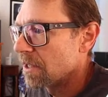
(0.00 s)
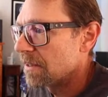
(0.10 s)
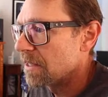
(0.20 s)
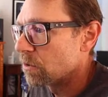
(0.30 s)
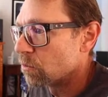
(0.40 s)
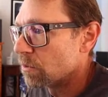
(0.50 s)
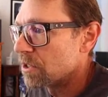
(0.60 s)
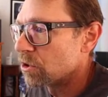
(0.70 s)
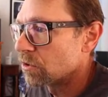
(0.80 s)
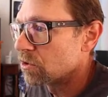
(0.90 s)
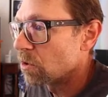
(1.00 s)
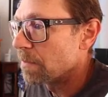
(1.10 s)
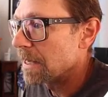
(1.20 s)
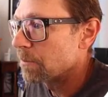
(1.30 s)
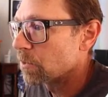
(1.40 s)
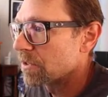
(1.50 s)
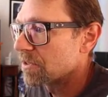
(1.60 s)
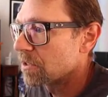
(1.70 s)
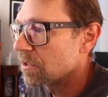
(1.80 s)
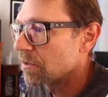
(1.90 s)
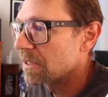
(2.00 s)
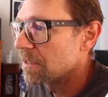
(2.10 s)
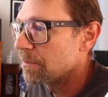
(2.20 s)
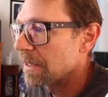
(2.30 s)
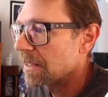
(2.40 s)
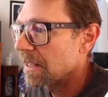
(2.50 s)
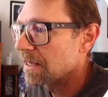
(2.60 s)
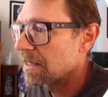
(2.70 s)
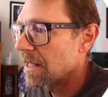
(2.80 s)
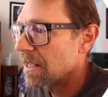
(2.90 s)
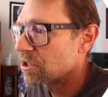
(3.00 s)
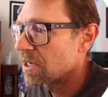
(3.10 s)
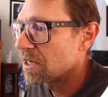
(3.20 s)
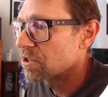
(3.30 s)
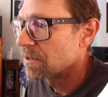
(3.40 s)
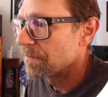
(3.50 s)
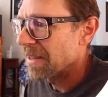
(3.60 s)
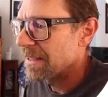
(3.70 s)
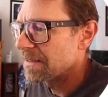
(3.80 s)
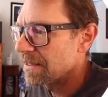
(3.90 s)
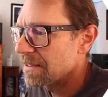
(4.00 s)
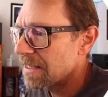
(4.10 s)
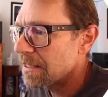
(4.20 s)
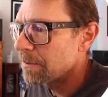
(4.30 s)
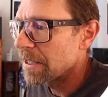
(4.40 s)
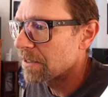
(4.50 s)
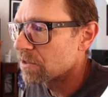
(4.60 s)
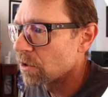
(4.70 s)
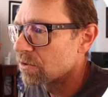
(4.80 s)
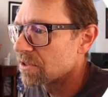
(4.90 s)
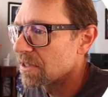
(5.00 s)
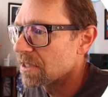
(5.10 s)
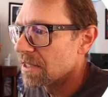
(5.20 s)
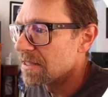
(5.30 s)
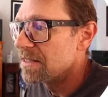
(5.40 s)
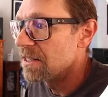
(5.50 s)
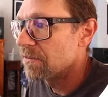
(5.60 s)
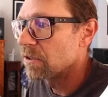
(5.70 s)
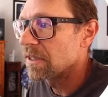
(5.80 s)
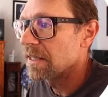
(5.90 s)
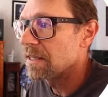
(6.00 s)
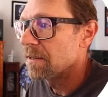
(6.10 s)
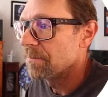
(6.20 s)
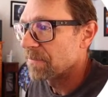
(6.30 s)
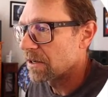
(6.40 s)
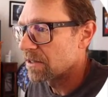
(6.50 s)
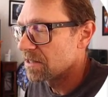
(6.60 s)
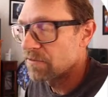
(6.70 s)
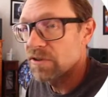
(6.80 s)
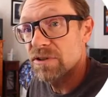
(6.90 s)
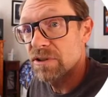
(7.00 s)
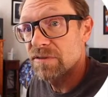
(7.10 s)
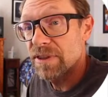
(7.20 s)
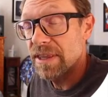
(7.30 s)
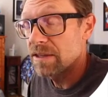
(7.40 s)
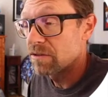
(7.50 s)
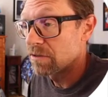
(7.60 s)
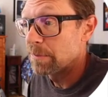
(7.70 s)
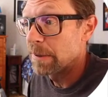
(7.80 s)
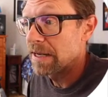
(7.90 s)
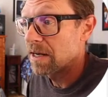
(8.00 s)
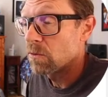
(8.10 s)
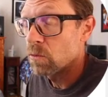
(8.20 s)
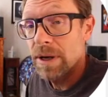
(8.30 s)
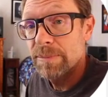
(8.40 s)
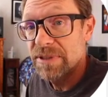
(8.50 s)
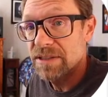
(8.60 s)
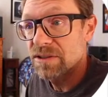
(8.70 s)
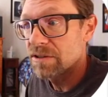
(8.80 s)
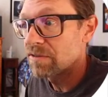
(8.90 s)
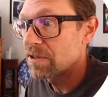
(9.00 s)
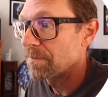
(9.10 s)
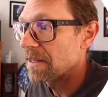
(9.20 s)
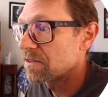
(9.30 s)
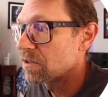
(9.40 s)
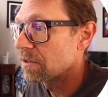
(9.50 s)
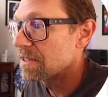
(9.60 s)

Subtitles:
the original domain points, so you don't need to make any of that change. And then the email is hosted differently on a different server than the GridPane website server, and so these